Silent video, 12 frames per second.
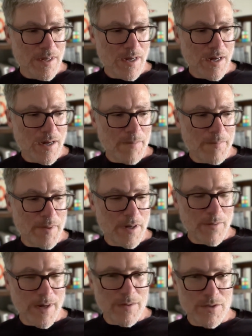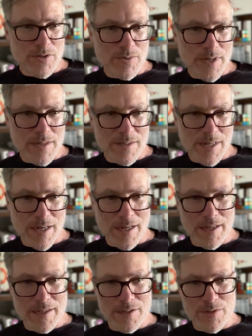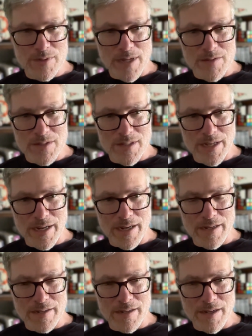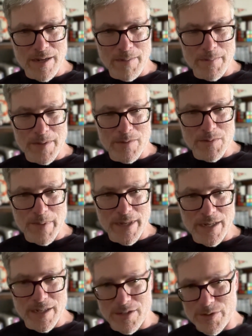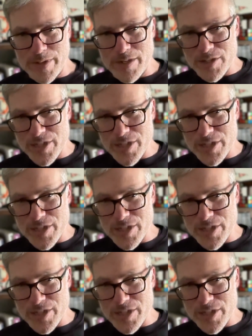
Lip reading: around 2008, 2009, and I was making a career